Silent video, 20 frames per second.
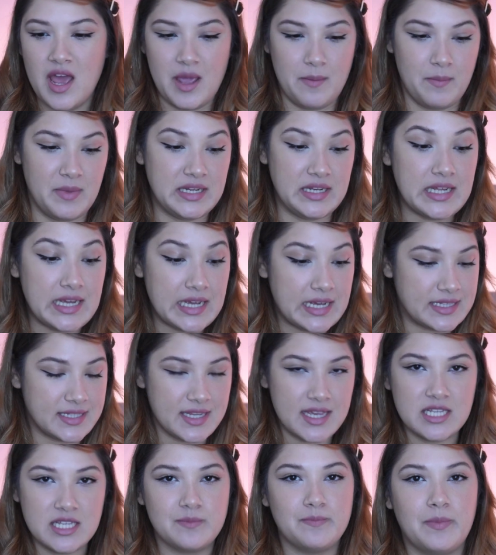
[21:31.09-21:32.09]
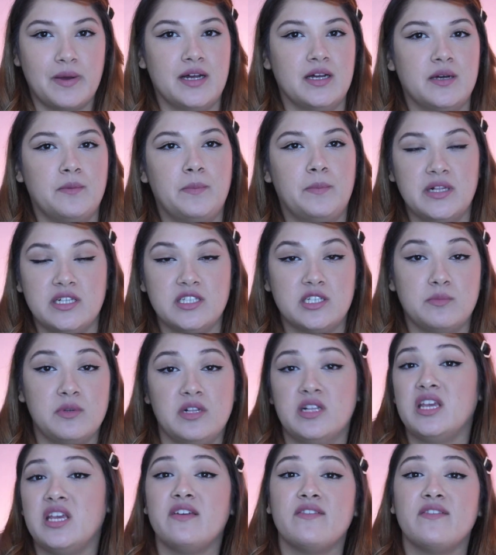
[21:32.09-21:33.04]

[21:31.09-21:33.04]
It is buildable.